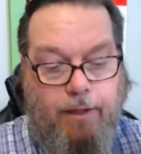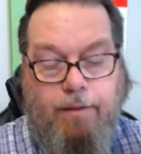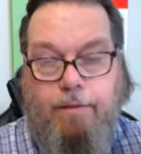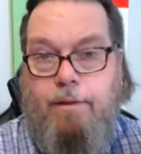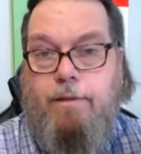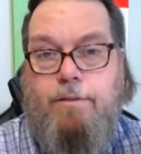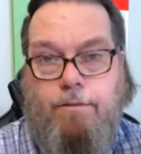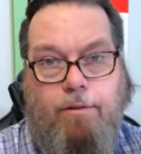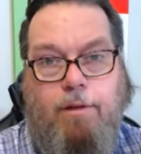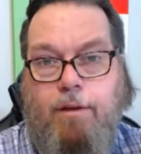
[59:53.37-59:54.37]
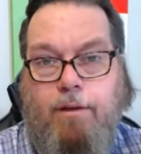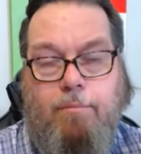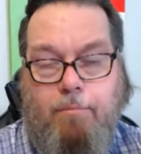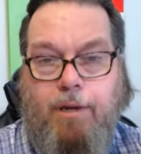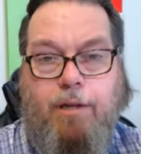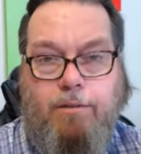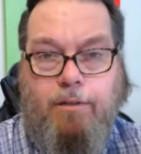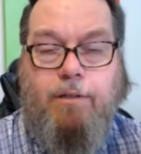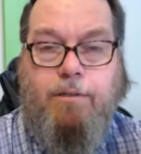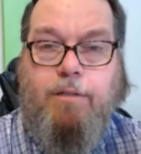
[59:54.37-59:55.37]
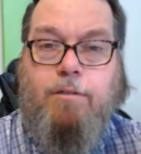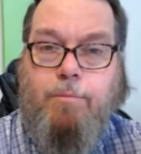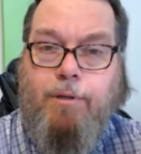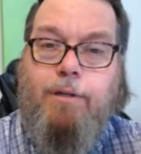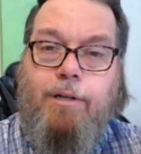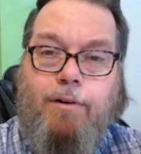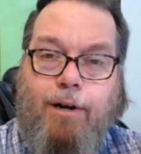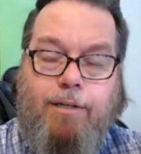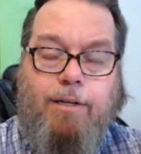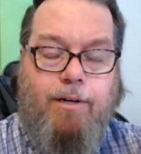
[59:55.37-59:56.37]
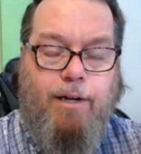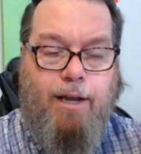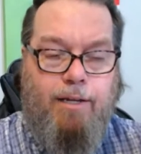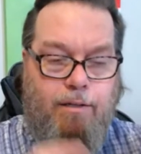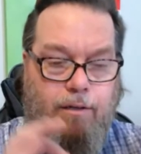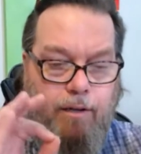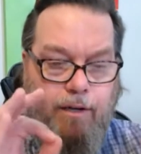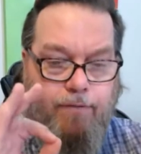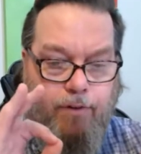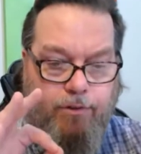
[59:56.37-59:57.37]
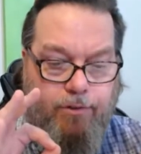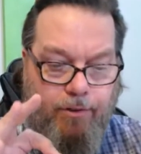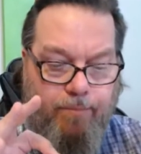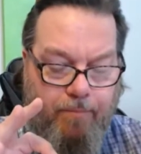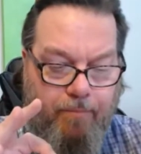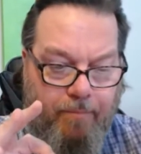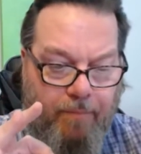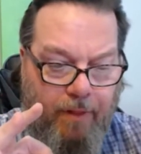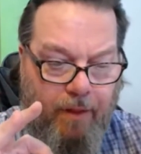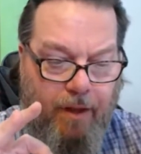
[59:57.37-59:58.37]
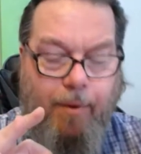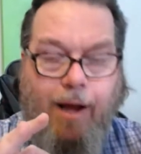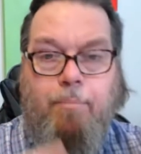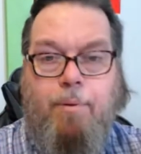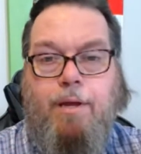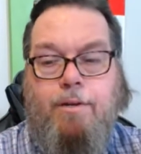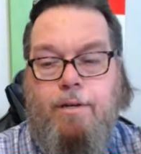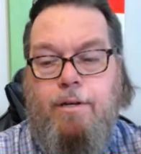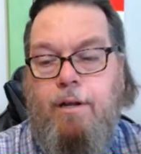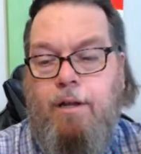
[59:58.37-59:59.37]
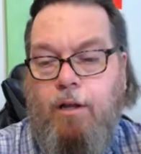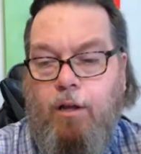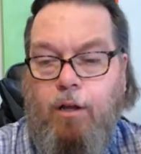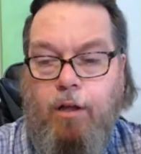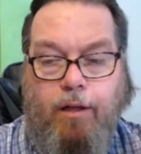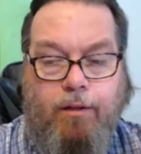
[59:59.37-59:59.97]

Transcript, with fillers: This thing meets the accessibility criteria and delivers, in my opinion, a